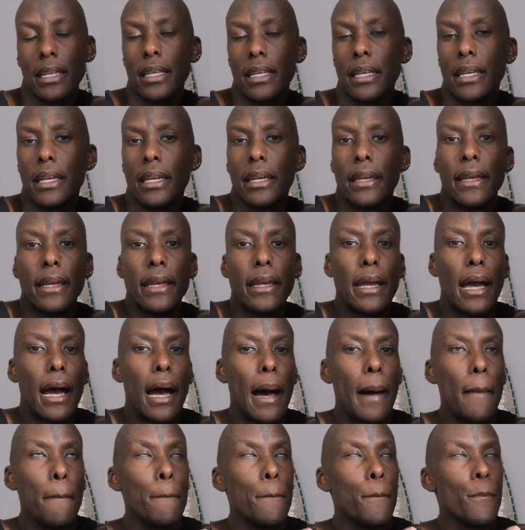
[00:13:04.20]

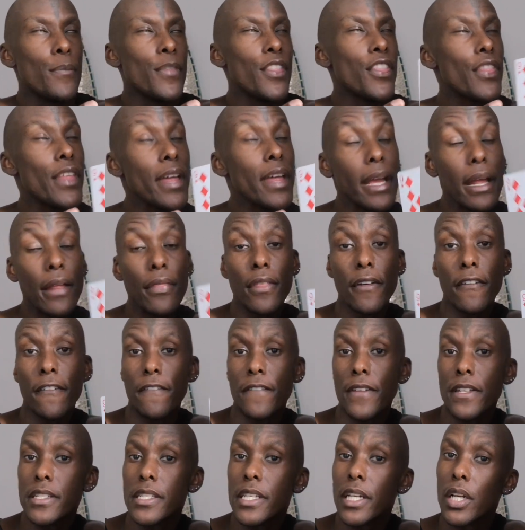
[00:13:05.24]
any thing in the
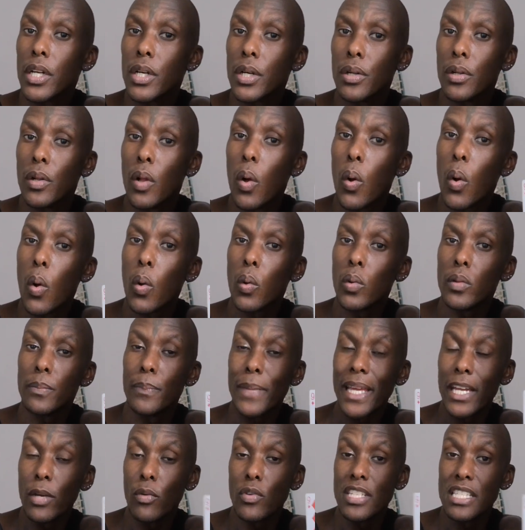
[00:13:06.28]
physical, whole
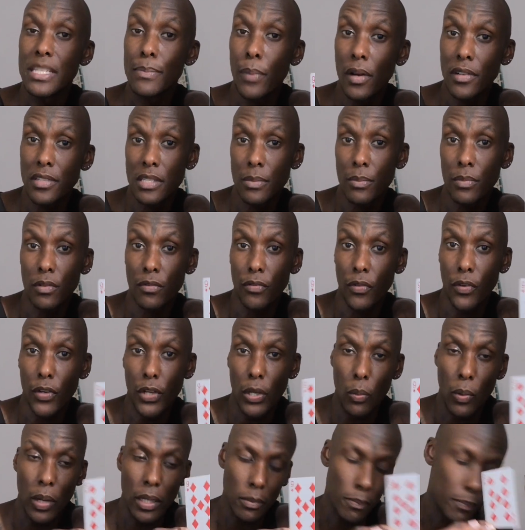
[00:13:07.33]
being responsible
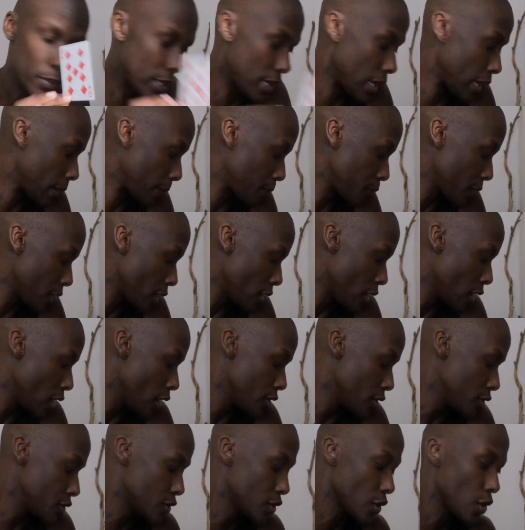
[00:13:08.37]
for your well-being.
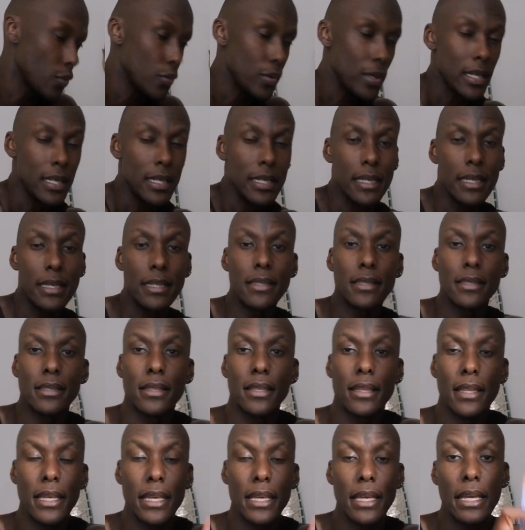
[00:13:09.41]
So
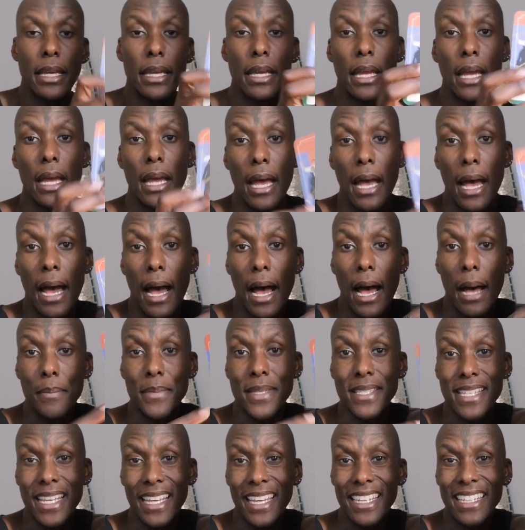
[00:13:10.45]
release the
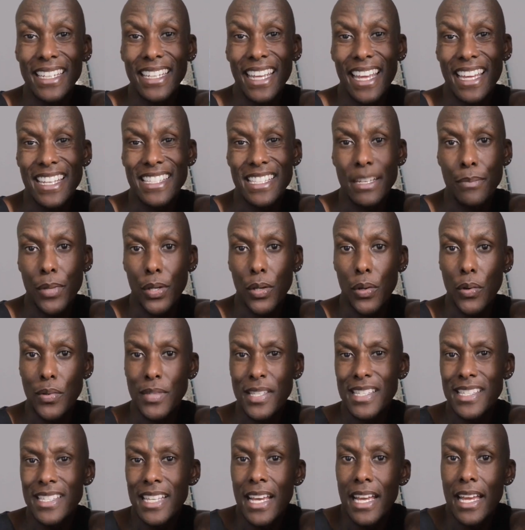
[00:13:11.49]
second guessing,
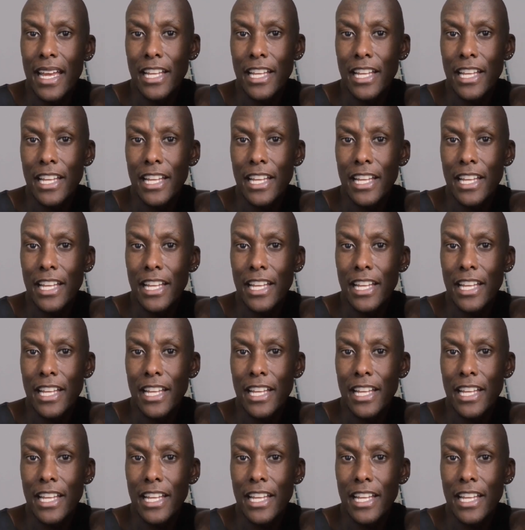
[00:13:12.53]
because